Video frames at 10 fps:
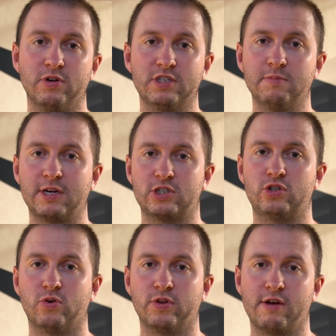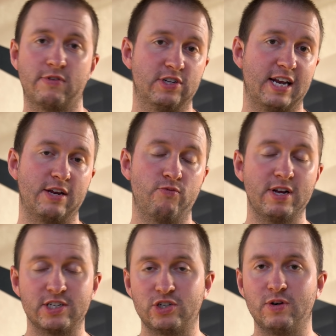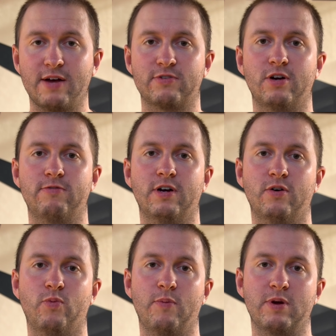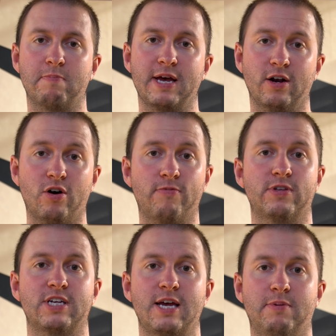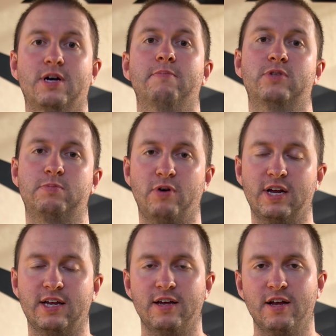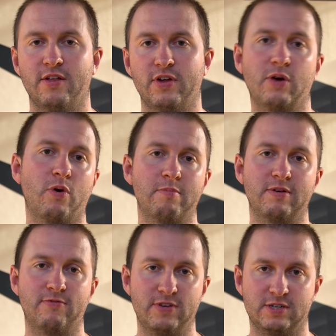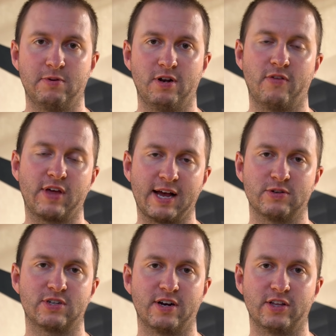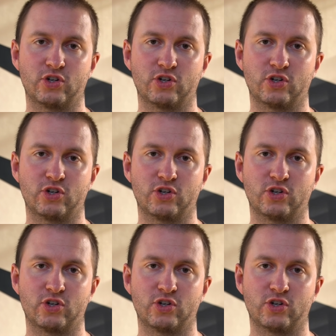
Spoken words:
wanted to make sure that if there's any residue left over when we peel off the tape come spring, that it won't be visible on the outside of the